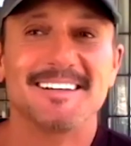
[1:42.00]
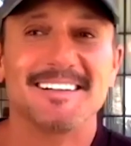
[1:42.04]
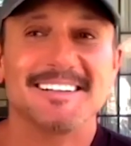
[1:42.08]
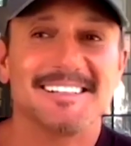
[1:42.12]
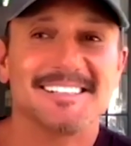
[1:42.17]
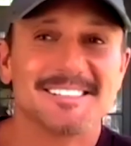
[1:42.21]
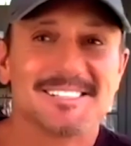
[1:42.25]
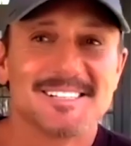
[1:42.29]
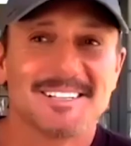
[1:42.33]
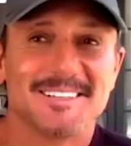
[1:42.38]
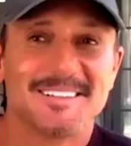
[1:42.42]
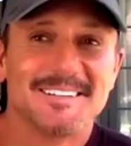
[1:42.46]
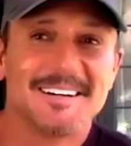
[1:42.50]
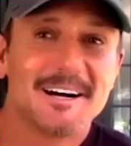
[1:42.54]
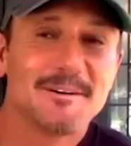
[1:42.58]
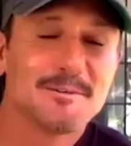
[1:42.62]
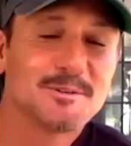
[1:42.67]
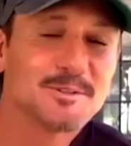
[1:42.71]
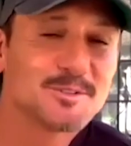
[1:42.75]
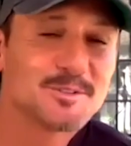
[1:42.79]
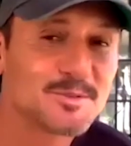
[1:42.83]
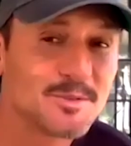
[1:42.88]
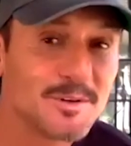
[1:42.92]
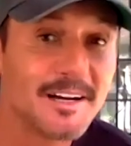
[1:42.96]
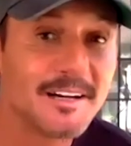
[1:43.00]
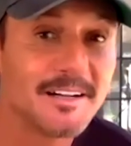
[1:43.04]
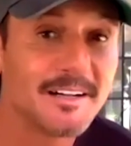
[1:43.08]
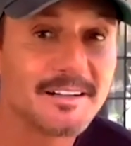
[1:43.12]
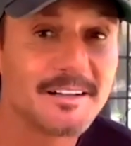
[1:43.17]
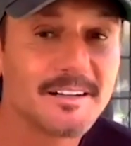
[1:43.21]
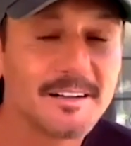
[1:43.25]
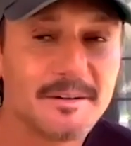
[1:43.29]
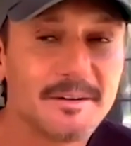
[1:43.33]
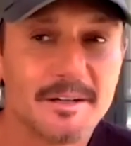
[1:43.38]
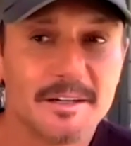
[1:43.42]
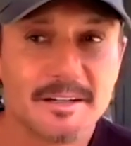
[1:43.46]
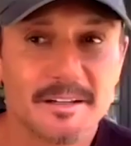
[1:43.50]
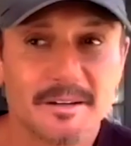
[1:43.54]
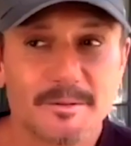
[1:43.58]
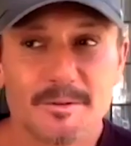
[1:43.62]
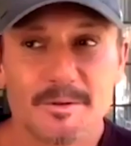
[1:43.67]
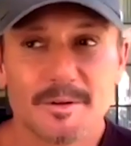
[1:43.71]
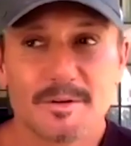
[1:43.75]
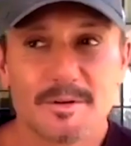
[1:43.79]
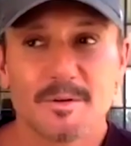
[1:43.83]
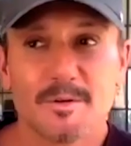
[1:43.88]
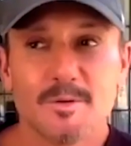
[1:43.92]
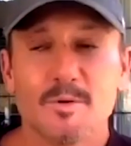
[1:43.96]
So I was ready to go in and
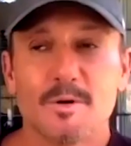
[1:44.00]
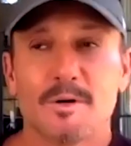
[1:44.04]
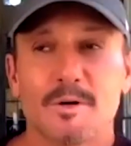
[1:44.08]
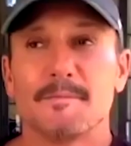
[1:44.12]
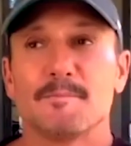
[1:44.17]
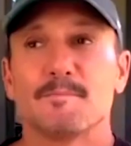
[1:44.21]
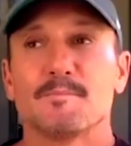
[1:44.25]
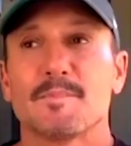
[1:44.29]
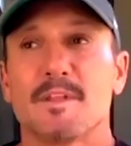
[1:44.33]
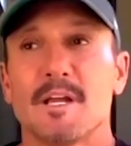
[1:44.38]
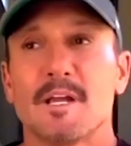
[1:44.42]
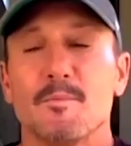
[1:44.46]
record.